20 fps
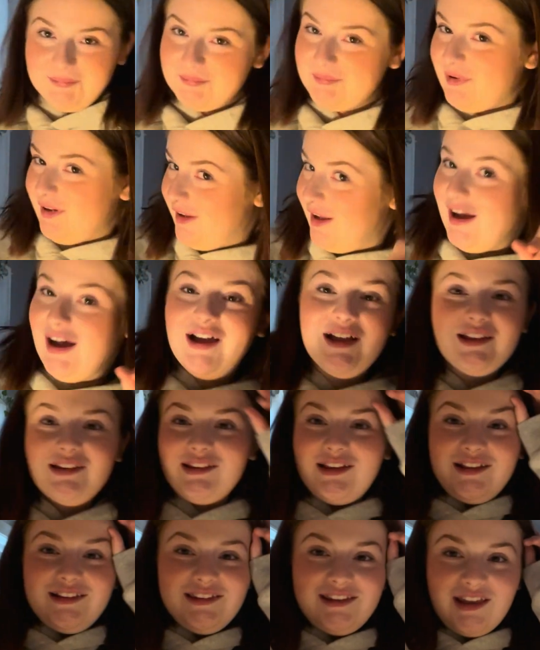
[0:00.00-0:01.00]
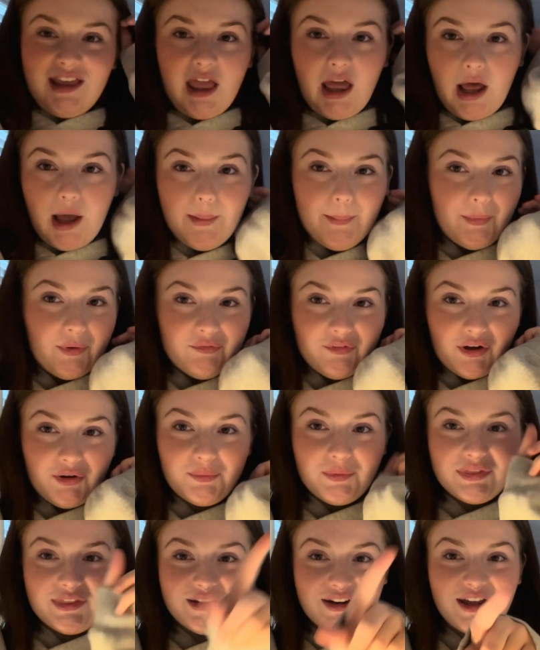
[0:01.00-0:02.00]
But yeah, let's get a move on
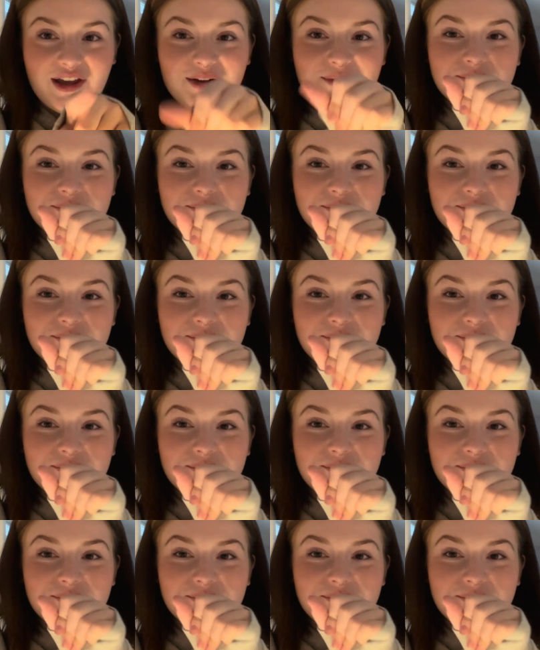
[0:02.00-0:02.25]
with the day.